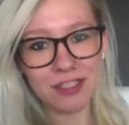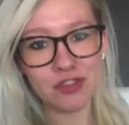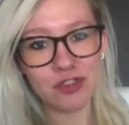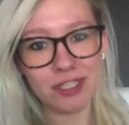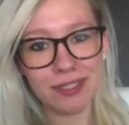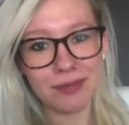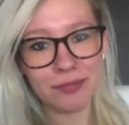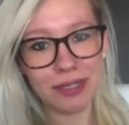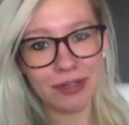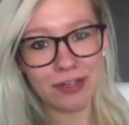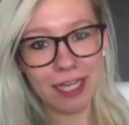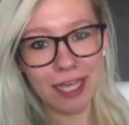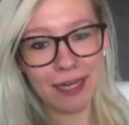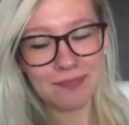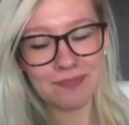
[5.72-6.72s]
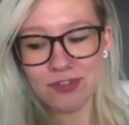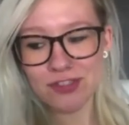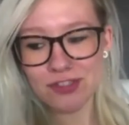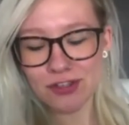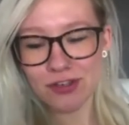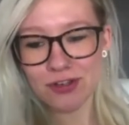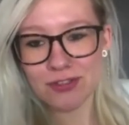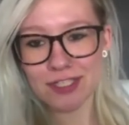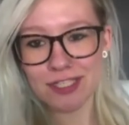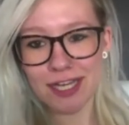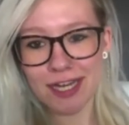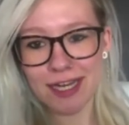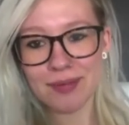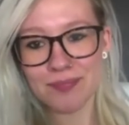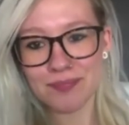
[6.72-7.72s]
to drinking beer again. So
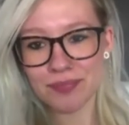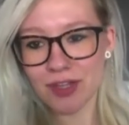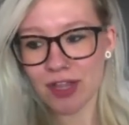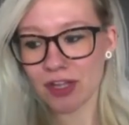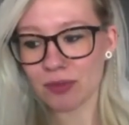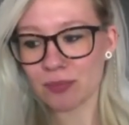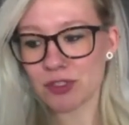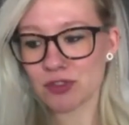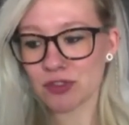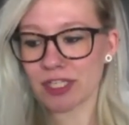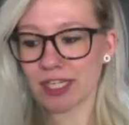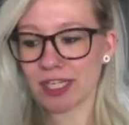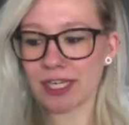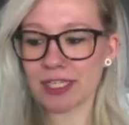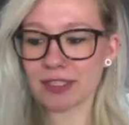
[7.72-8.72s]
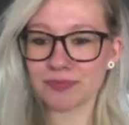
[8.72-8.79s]
today I'll be drinking